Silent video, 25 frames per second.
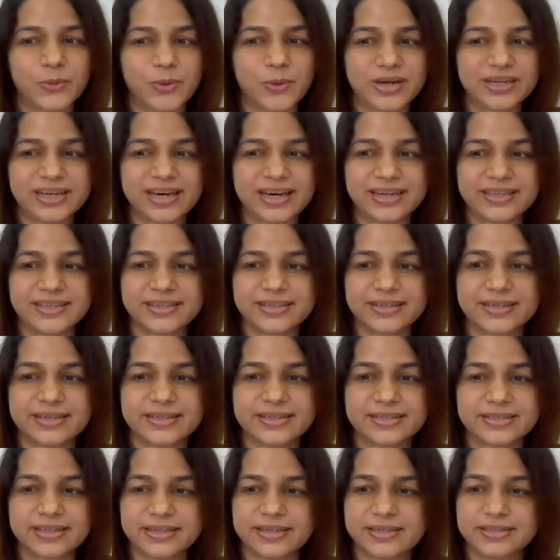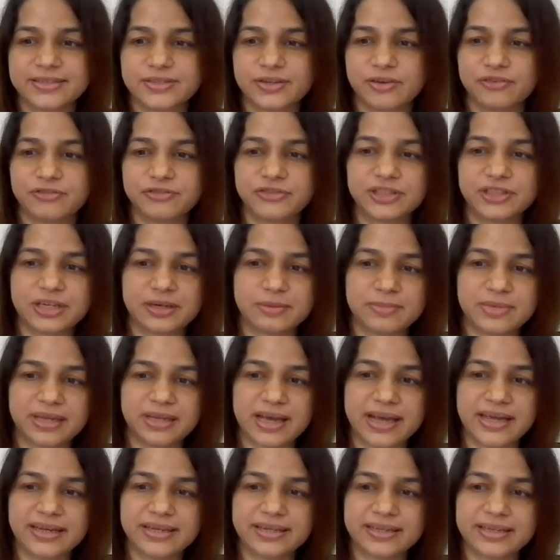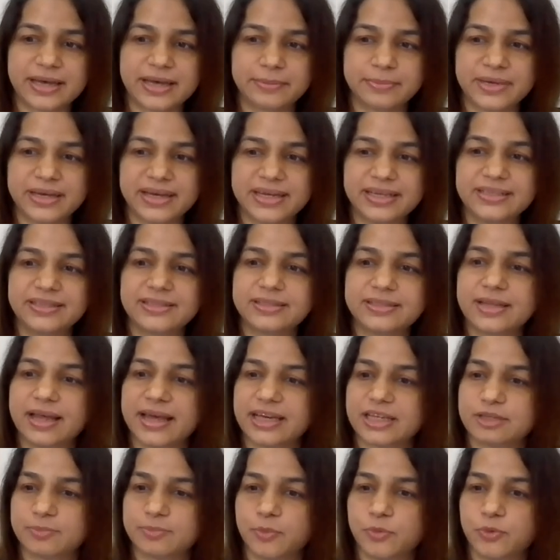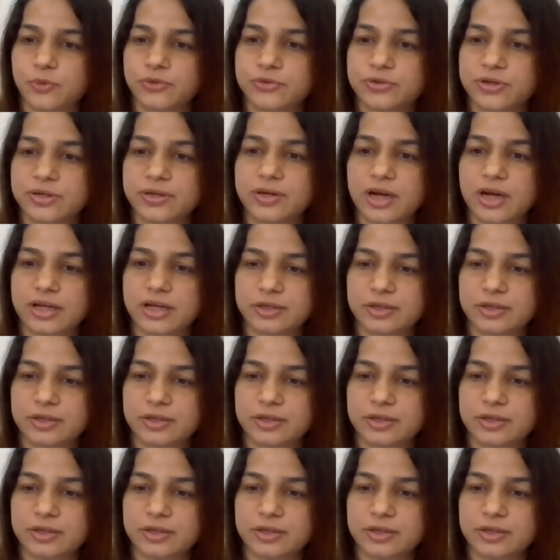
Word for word: what are the concerns of germline gamete exposure,